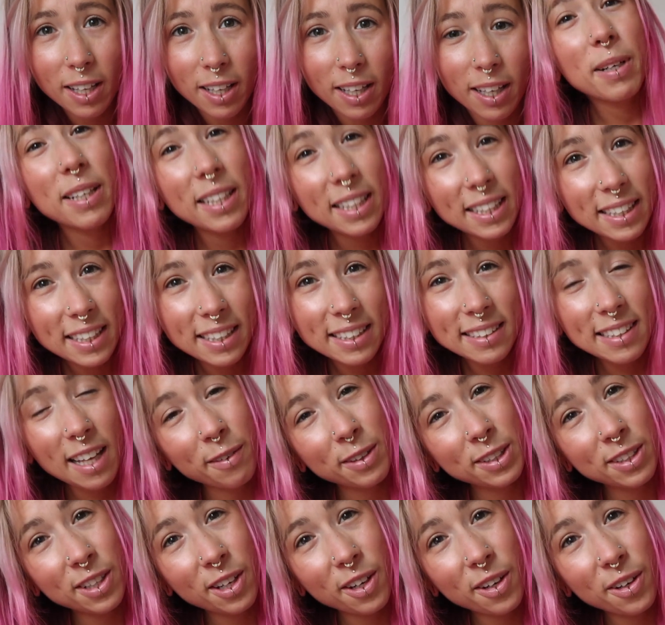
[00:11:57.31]
Please let
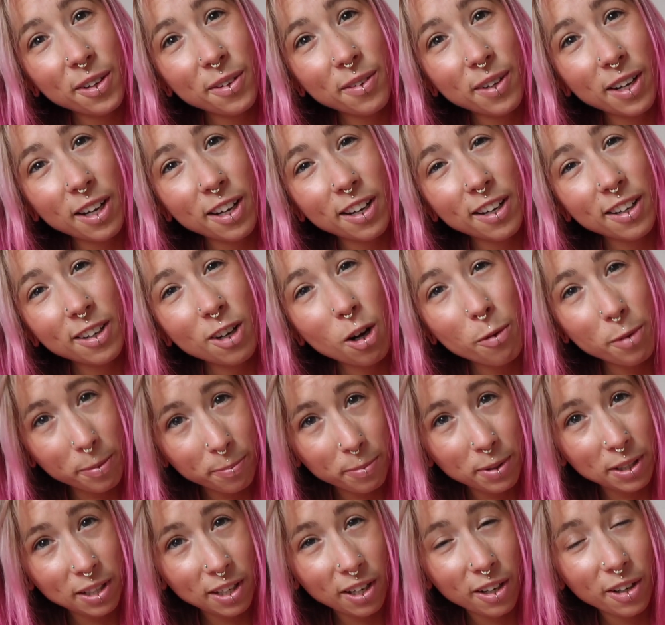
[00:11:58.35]
me know, comment
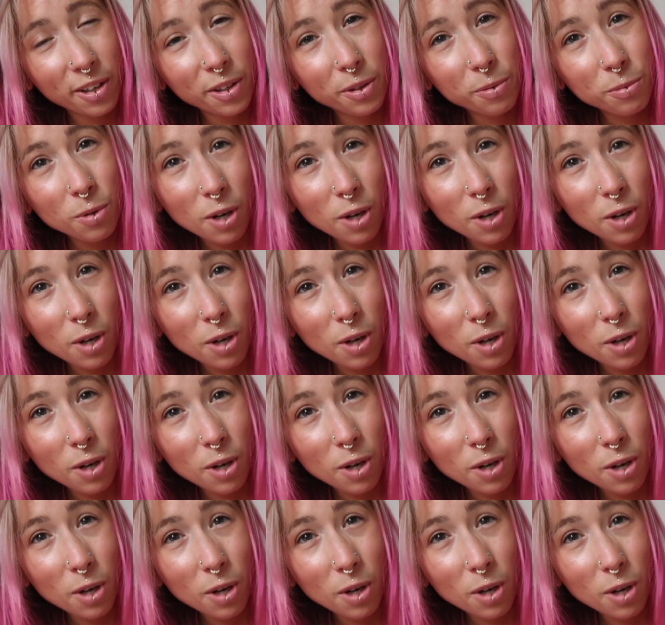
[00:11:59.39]
below